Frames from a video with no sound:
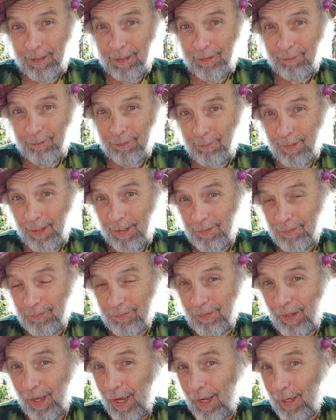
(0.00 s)
charismatic
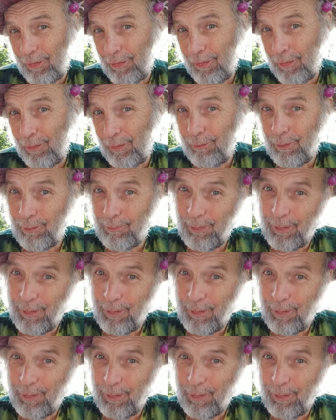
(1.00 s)
sadhu would